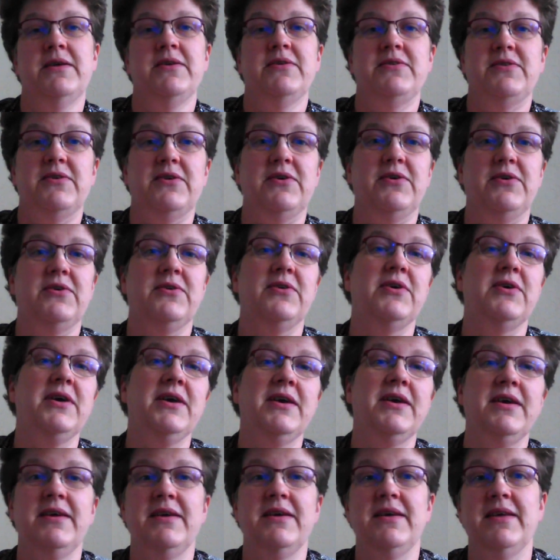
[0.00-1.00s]
So
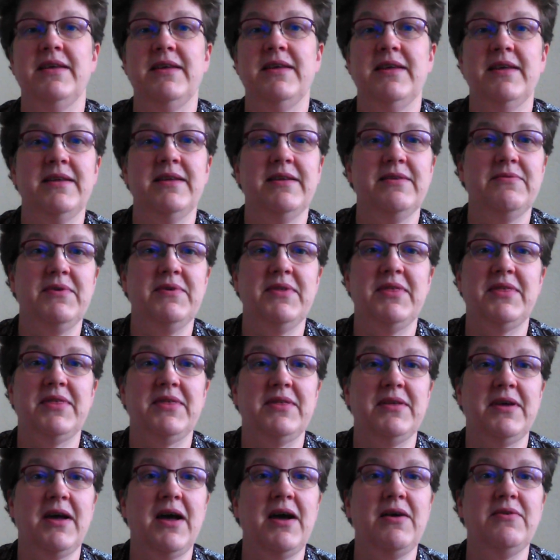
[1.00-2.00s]

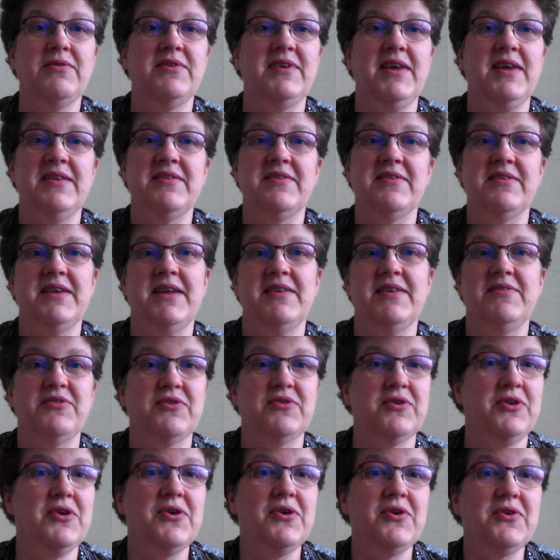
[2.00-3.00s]
without internet
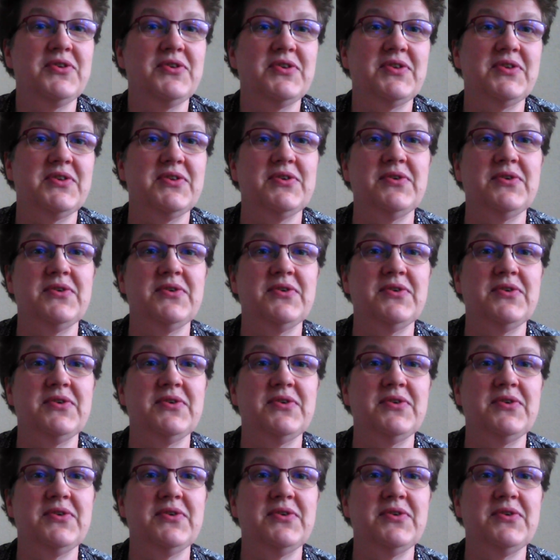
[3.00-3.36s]
you're lost,